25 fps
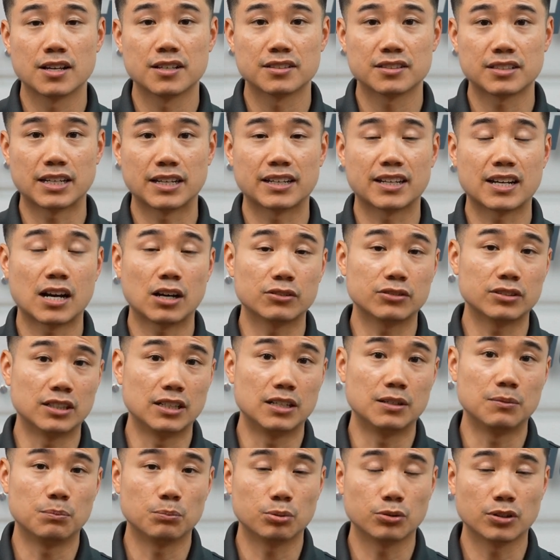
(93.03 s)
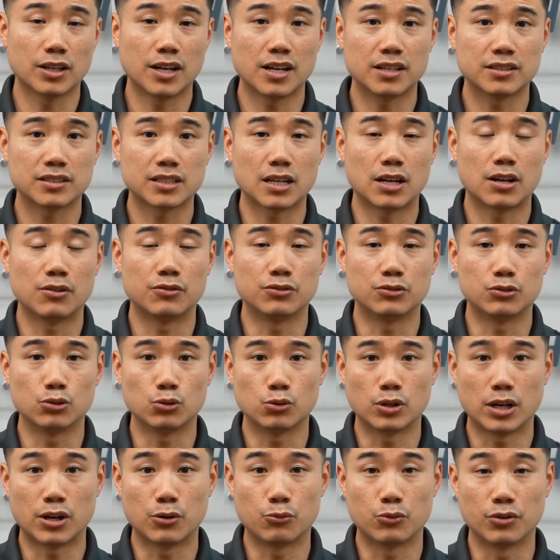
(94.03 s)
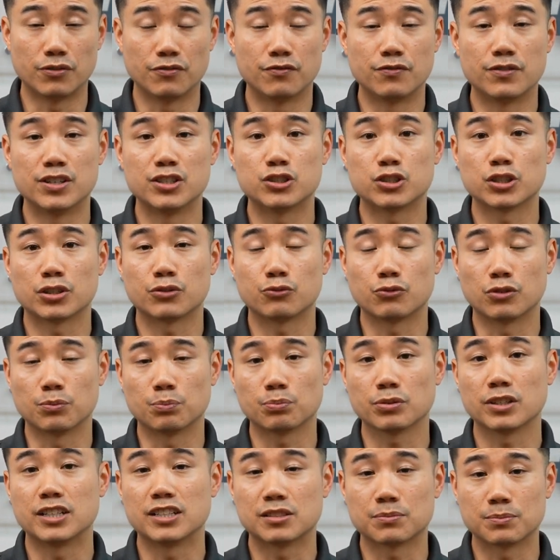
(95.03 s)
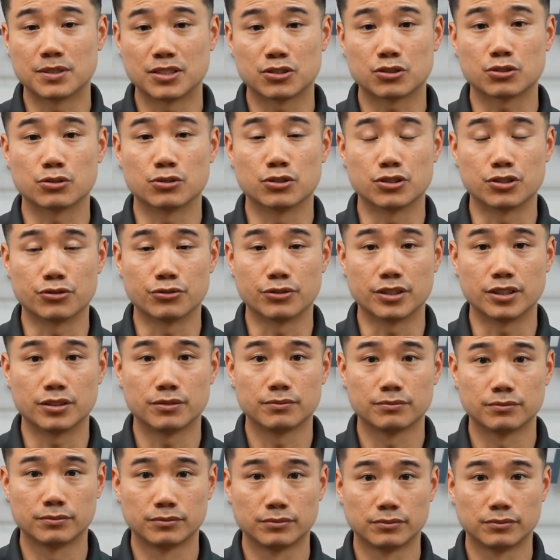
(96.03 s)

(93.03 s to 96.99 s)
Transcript: take out the implant, and do a revision replacement surgery.